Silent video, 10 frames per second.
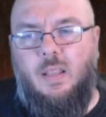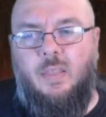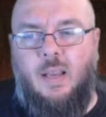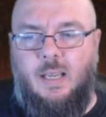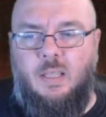
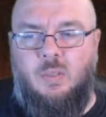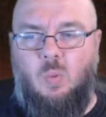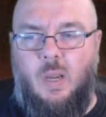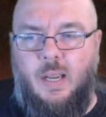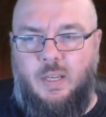That is
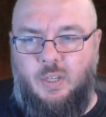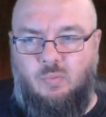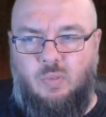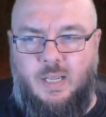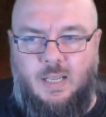when you
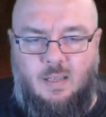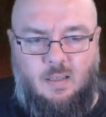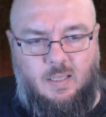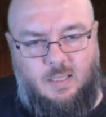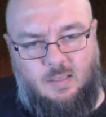
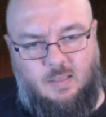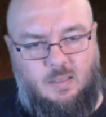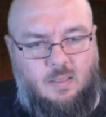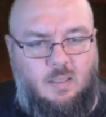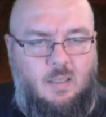realise